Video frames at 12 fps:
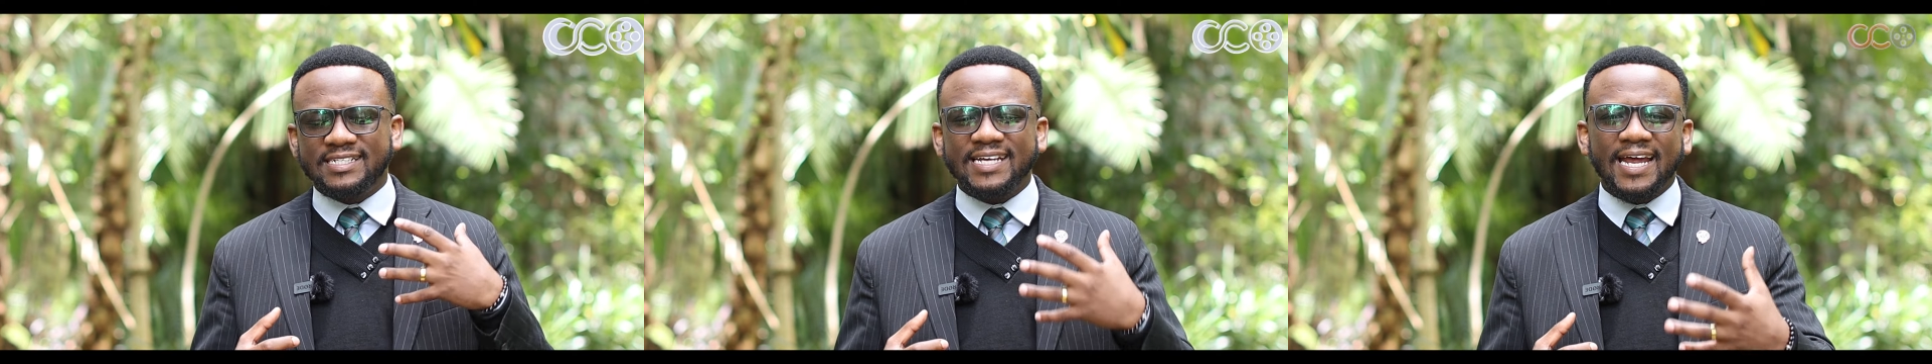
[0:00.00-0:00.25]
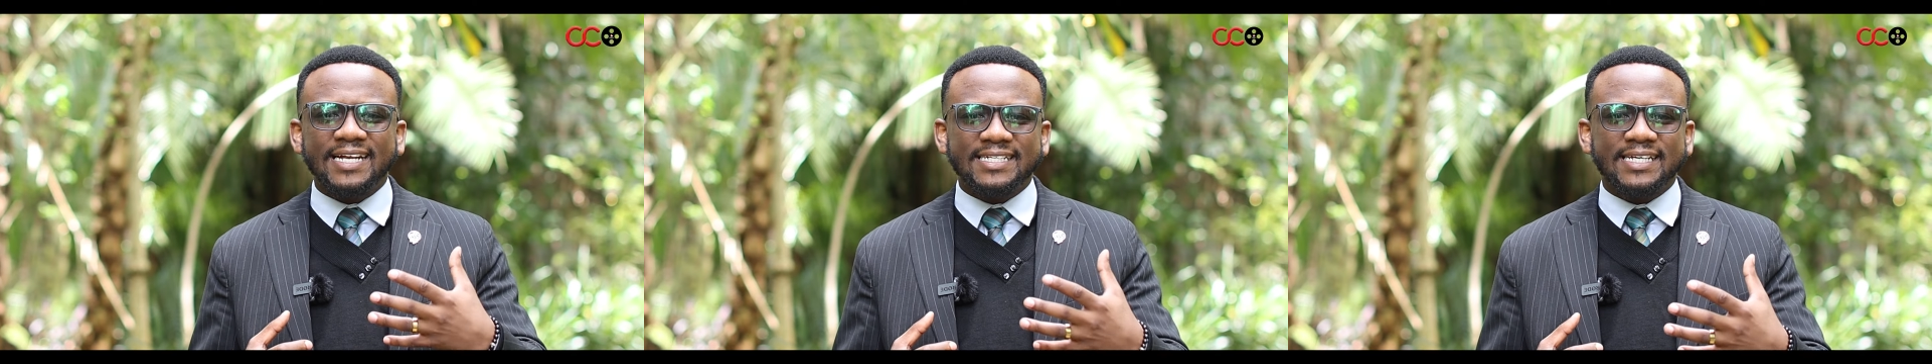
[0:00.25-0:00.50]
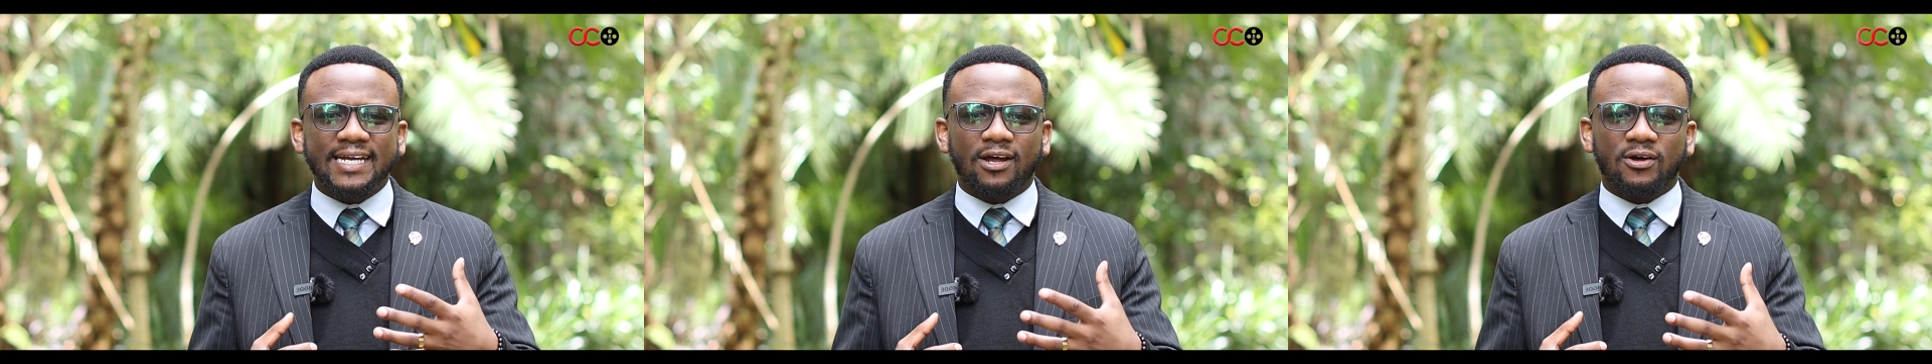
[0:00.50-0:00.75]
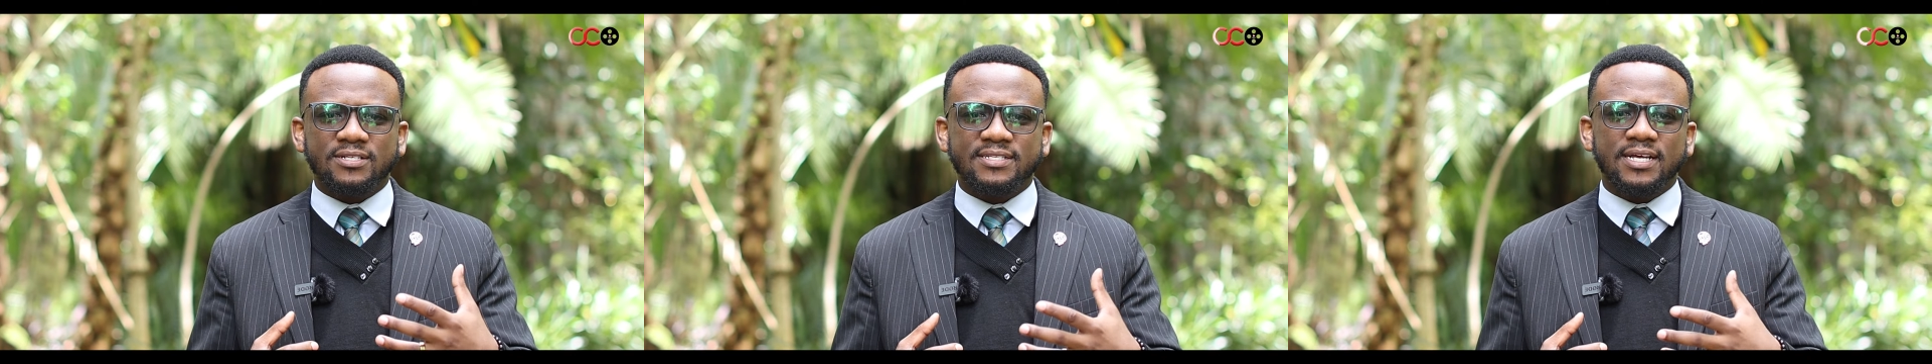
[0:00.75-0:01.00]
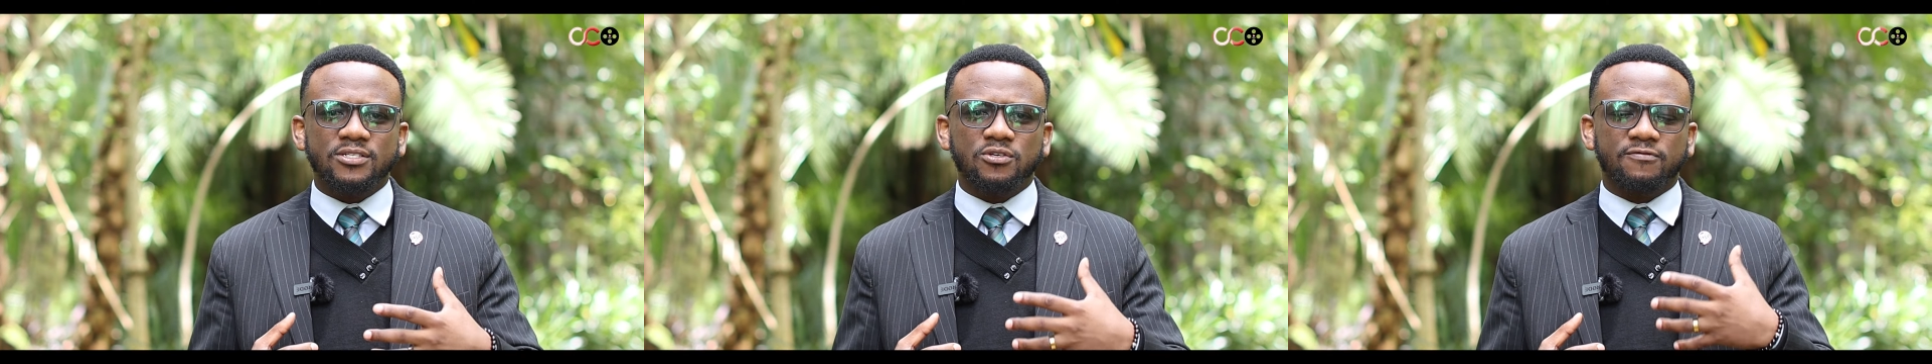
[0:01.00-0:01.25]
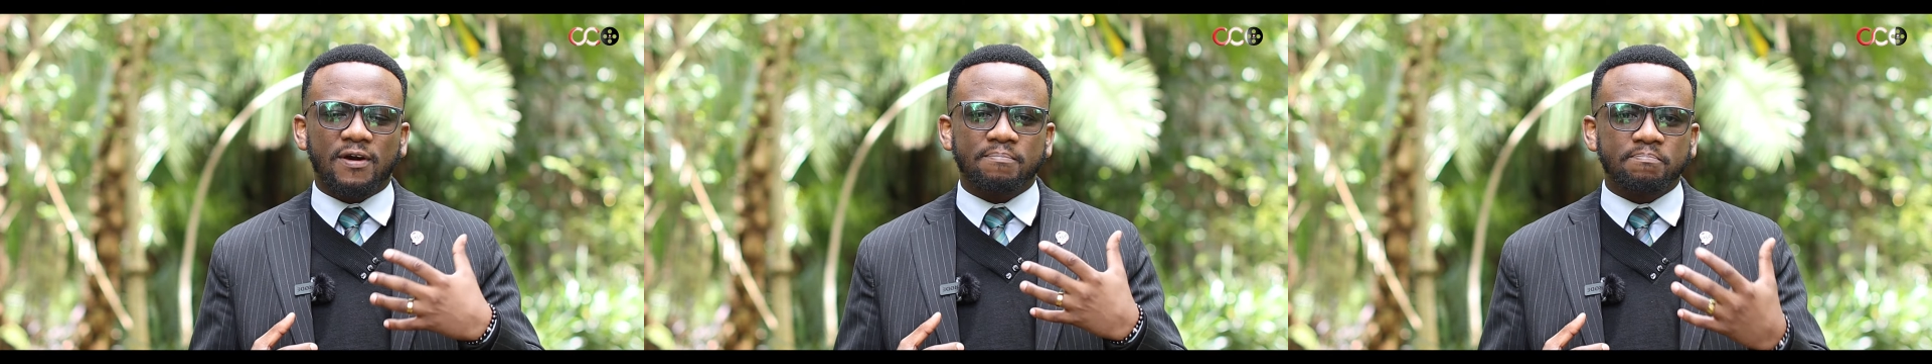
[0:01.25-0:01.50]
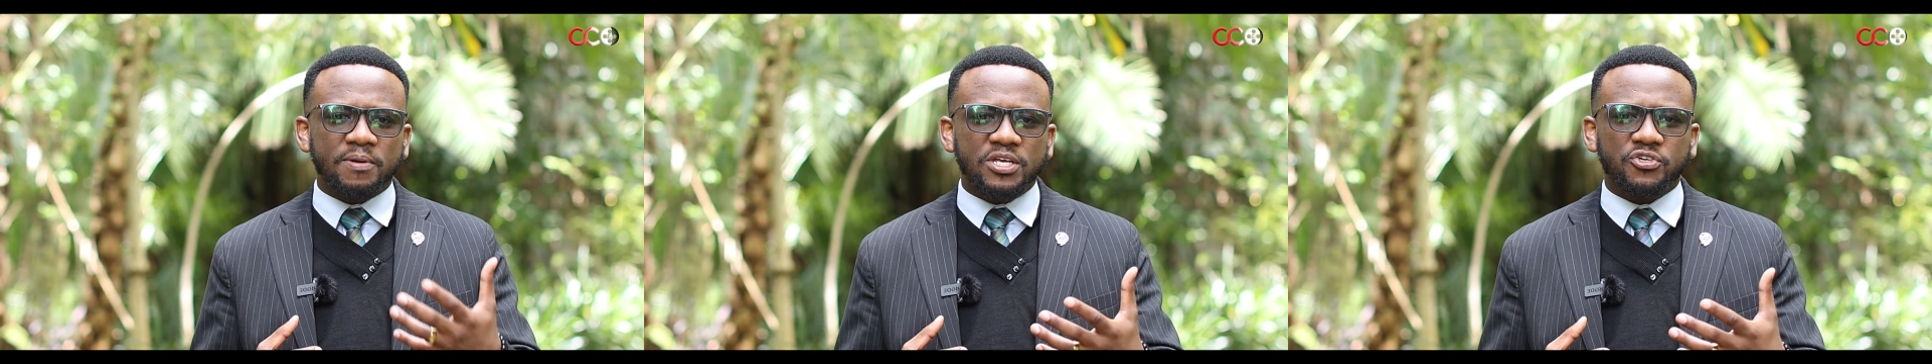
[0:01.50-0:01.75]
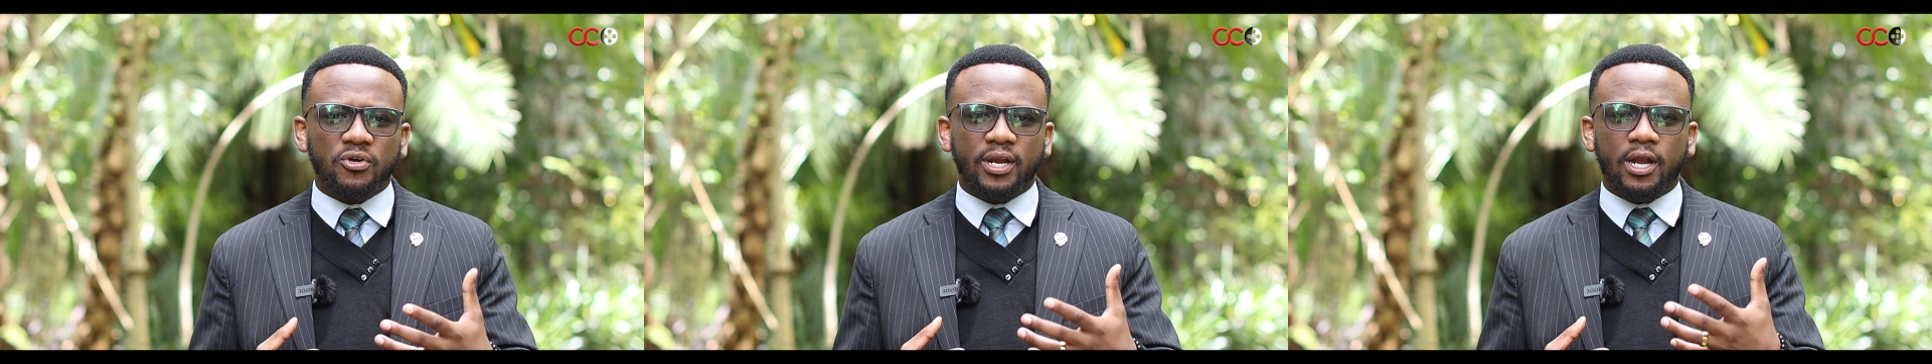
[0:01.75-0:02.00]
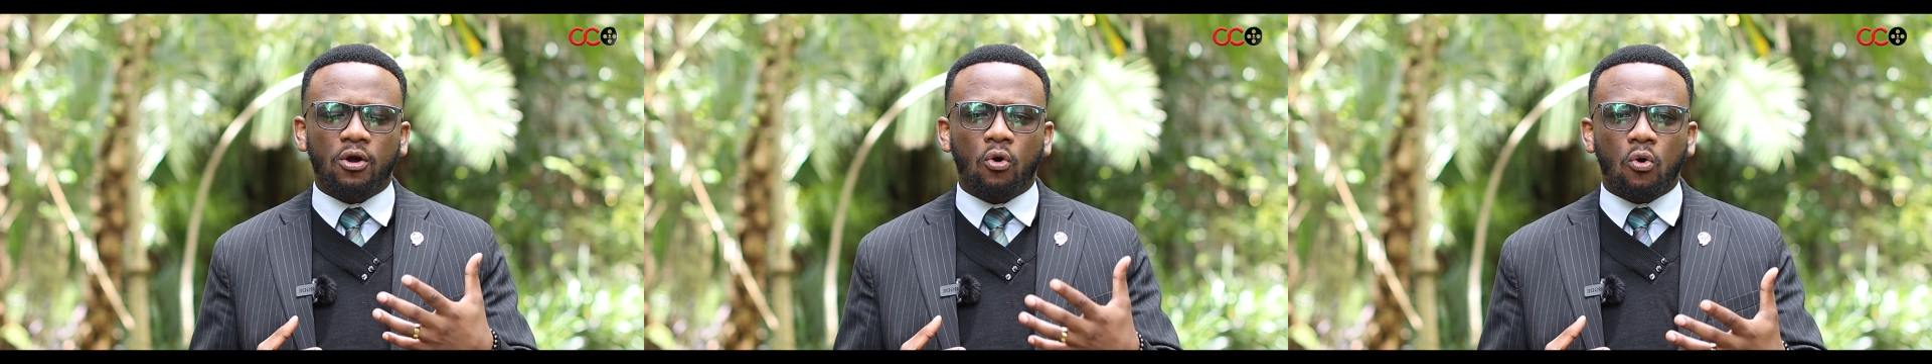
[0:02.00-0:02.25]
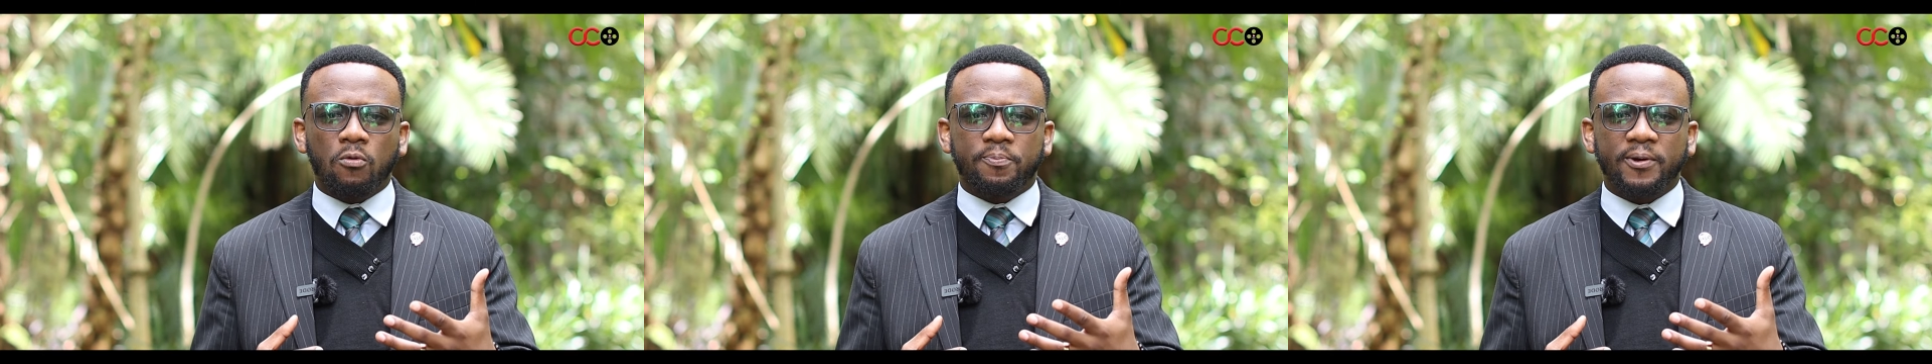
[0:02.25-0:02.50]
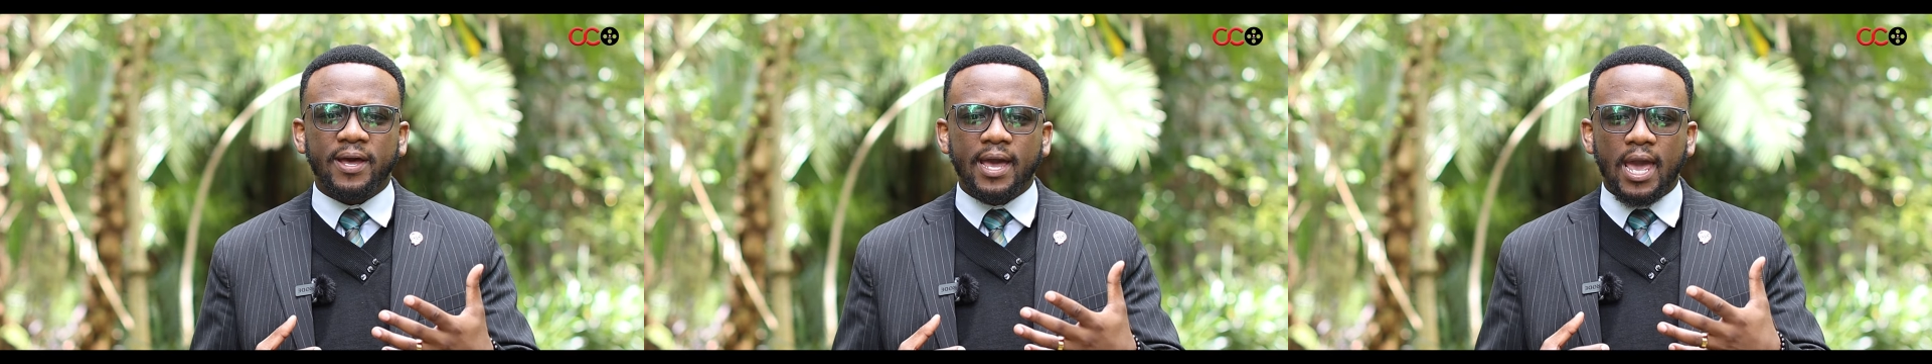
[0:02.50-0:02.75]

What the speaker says: dented our sense of ambition and hope,